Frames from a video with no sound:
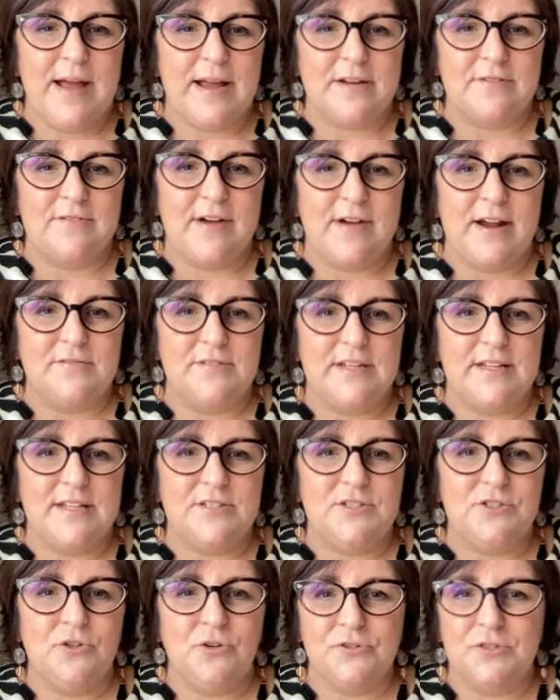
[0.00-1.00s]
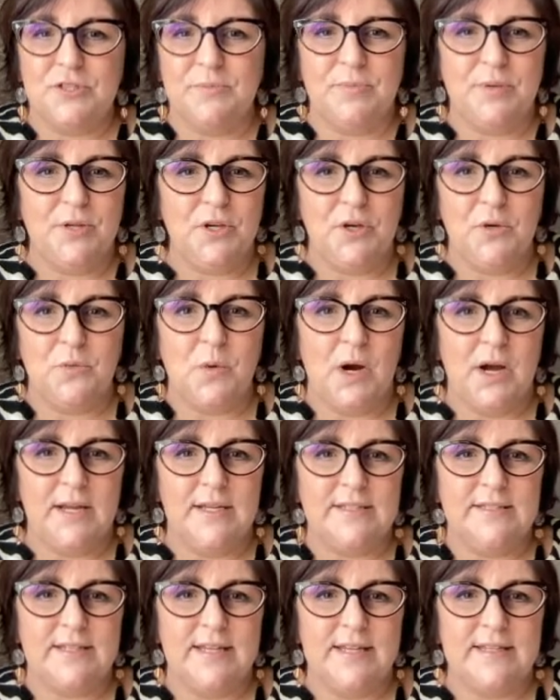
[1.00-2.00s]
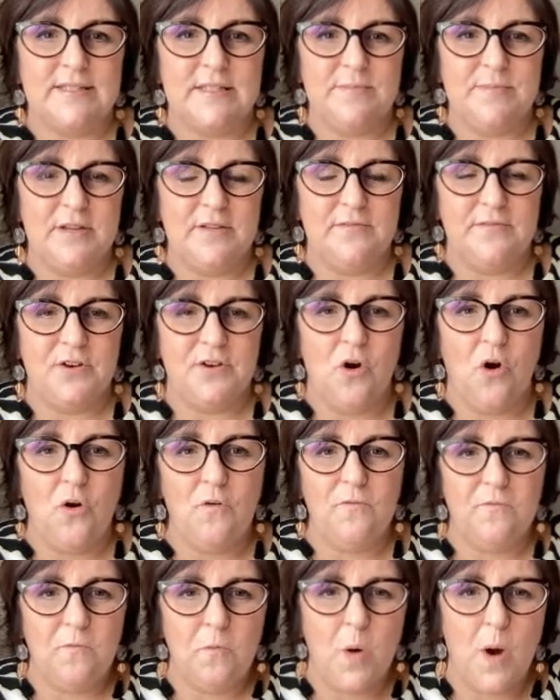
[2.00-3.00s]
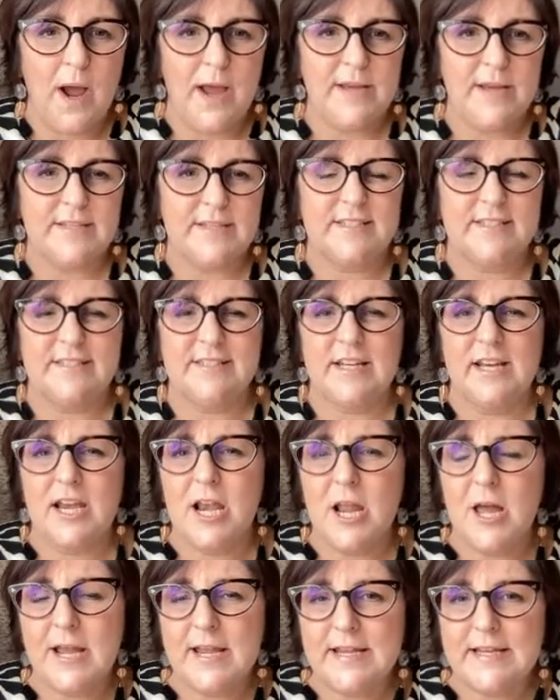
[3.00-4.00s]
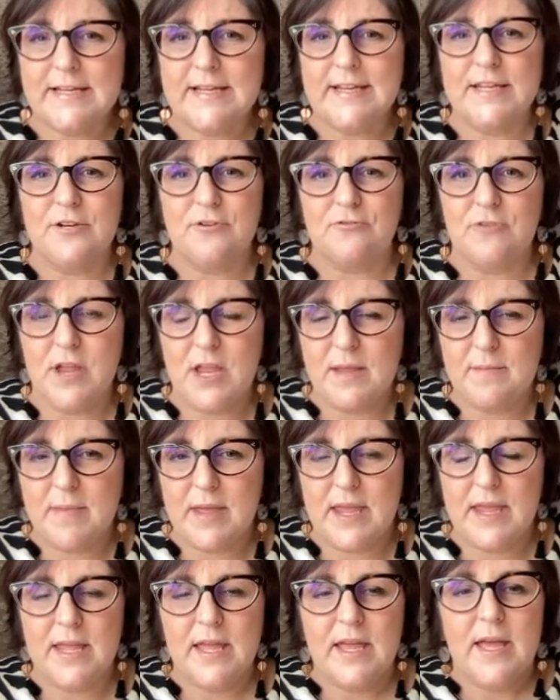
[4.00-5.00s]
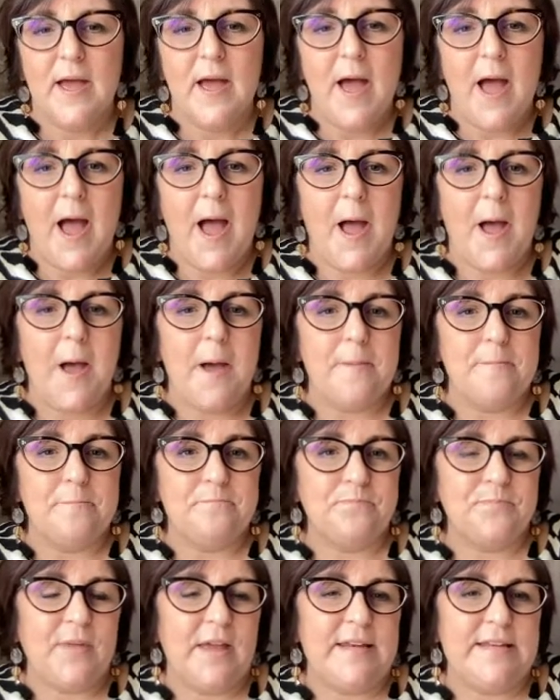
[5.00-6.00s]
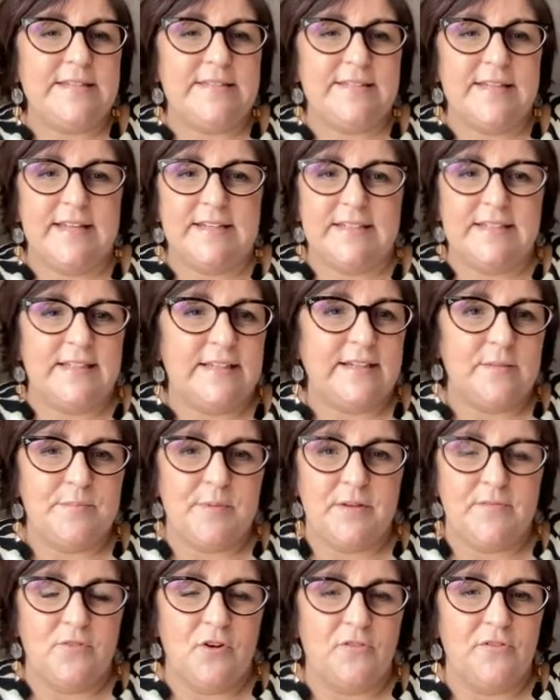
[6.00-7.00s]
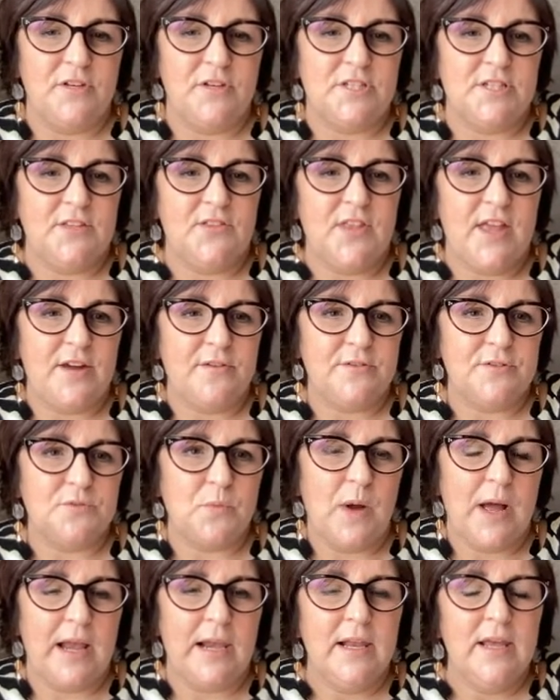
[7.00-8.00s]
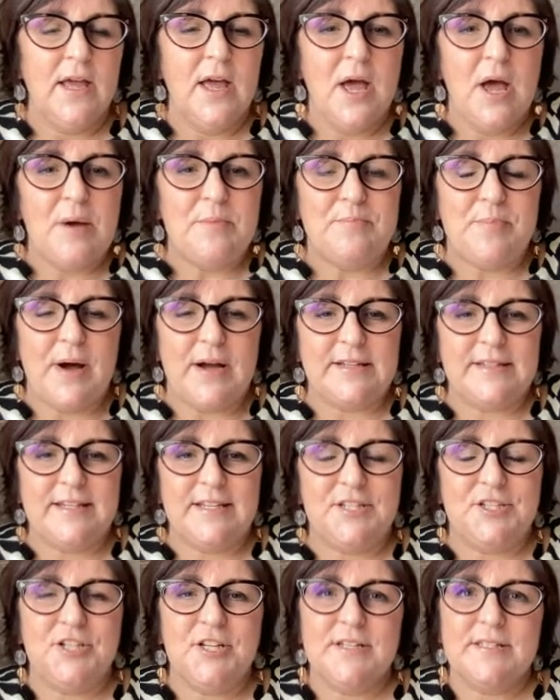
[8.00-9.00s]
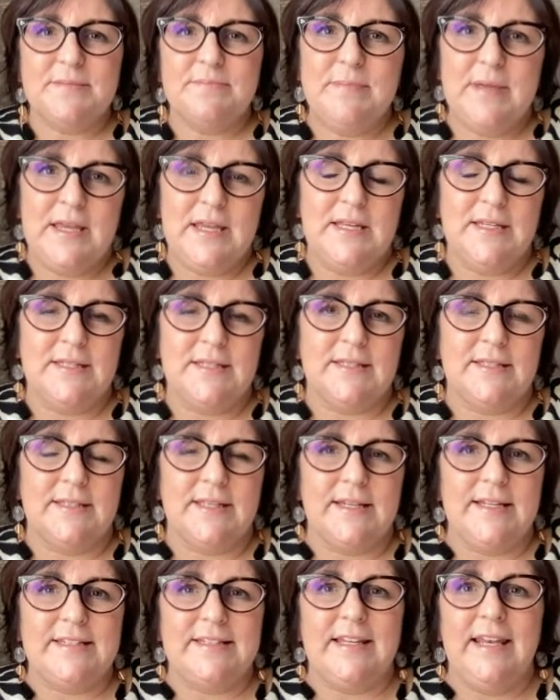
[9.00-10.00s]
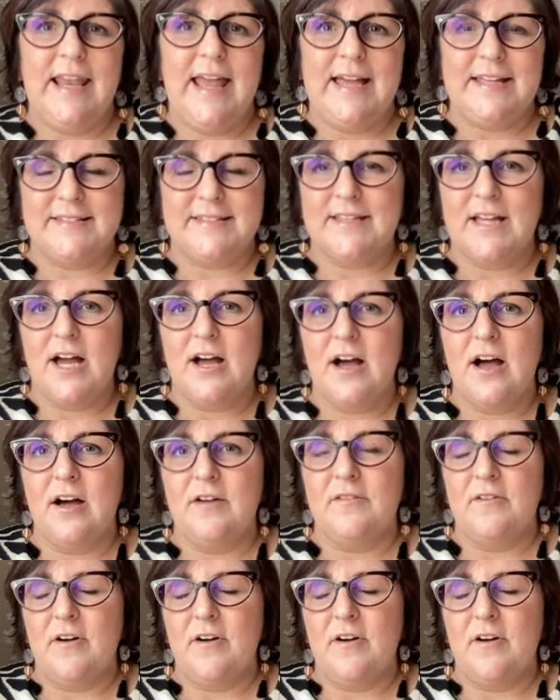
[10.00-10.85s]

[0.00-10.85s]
the background is not a pure white. It's a bit of an off-white, slightly creamy, and it's added a little bit of orange in there as well. But it just means that it's less